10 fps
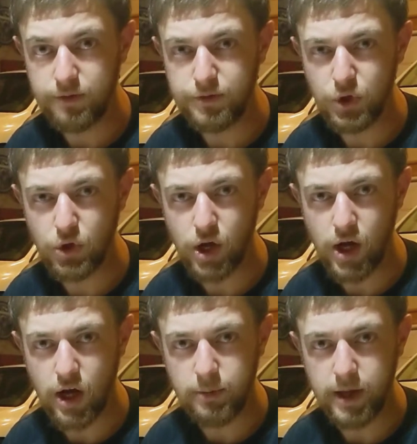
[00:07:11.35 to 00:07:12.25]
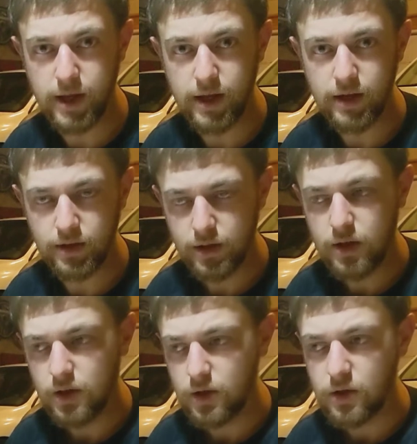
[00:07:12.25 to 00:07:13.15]
fuel economy,
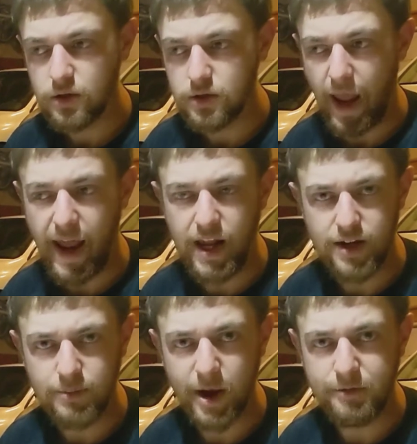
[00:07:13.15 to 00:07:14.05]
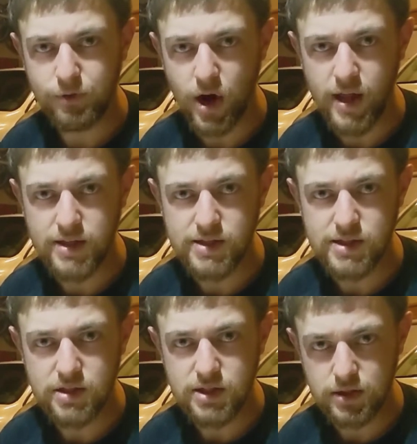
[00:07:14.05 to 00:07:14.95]
hand it to my friends
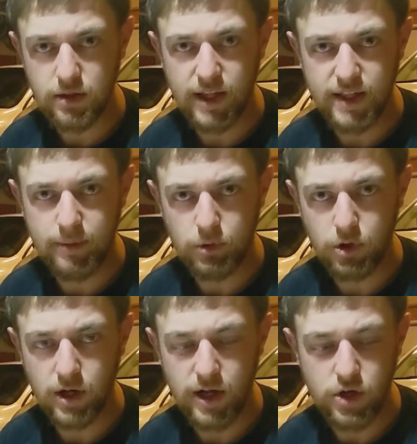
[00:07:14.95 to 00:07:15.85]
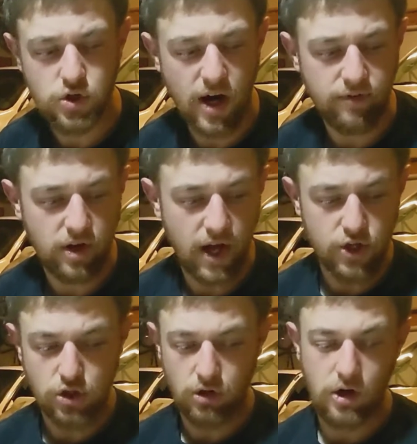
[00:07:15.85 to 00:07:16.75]
and let them learn how to drive a
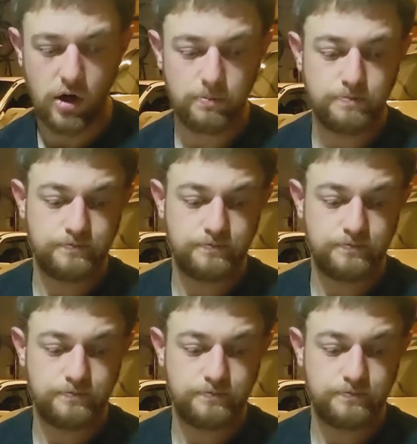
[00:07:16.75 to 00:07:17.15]
Nitro car.